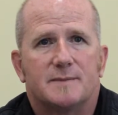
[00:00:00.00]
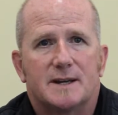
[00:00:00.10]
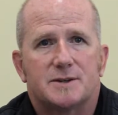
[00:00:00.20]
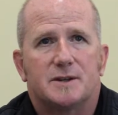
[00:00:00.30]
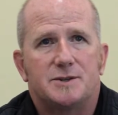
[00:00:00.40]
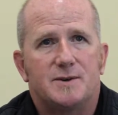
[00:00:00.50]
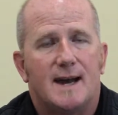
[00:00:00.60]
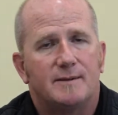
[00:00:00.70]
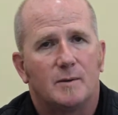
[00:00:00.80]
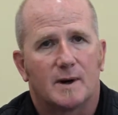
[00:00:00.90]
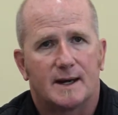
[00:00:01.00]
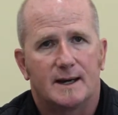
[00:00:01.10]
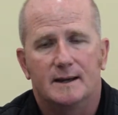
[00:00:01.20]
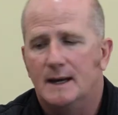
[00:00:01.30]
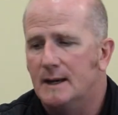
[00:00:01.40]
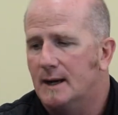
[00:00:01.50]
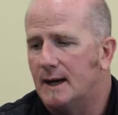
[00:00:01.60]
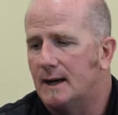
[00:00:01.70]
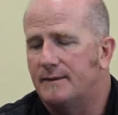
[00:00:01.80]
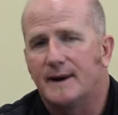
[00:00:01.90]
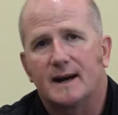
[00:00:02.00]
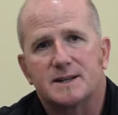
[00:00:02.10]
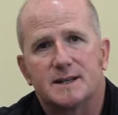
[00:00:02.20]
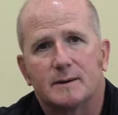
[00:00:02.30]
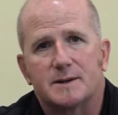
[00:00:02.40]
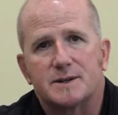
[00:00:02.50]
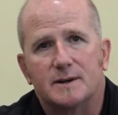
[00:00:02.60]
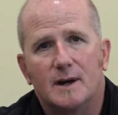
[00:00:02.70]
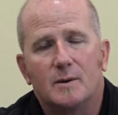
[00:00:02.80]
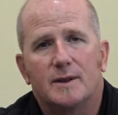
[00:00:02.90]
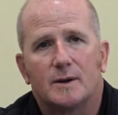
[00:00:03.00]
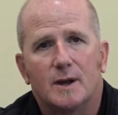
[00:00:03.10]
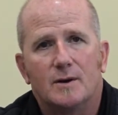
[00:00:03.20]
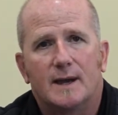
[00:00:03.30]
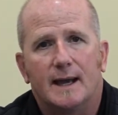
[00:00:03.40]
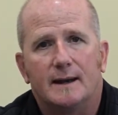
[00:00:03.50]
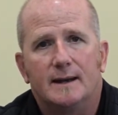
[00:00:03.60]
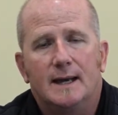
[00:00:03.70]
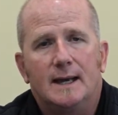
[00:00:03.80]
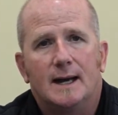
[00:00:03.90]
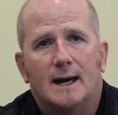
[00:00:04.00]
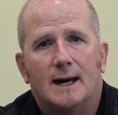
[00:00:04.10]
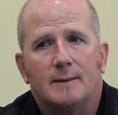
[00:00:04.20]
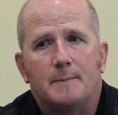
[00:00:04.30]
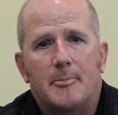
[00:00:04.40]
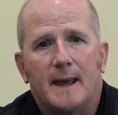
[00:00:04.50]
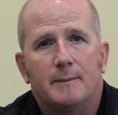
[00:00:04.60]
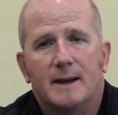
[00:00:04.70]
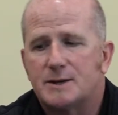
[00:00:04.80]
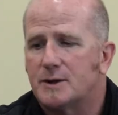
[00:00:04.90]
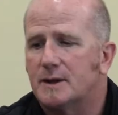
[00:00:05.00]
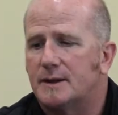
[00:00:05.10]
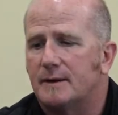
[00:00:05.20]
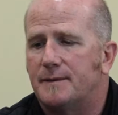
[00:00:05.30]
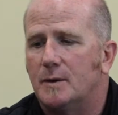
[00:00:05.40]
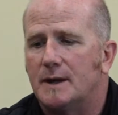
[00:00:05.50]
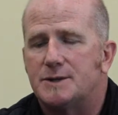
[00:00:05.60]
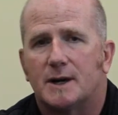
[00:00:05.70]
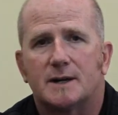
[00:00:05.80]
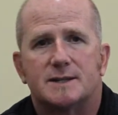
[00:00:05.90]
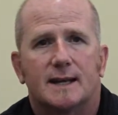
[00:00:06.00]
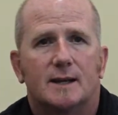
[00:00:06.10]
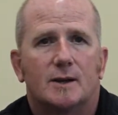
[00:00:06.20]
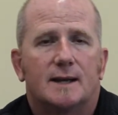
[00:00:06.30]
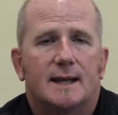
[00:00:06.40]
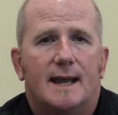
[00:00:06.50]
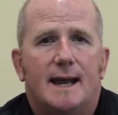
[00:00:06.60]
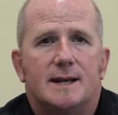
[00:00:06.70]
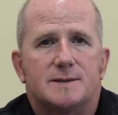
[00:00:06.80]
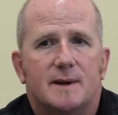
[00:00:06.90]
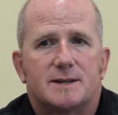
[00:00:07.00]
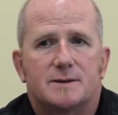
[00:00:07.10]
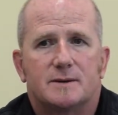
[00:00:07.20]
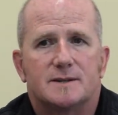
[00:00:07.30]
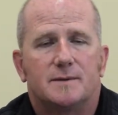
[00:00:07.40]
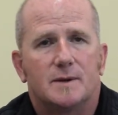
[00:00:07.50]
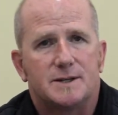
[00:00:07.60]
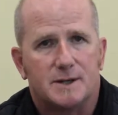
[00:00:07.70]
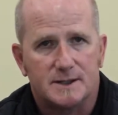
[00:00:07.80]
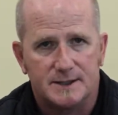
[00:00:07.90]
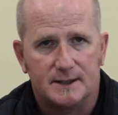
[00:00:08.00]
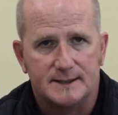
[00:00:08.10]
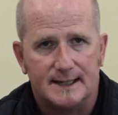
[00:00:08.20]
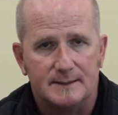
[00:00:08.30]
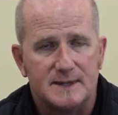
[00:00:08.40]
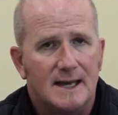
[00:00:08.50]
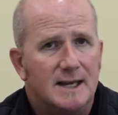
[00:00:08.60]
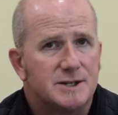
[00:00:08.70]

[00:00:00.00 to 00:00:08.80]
Make sure that you have a working fire extinguisher. Know where they're located, and make sure that they're fully charged. Take a look at the gauge. Make sure it's fully charged at all times.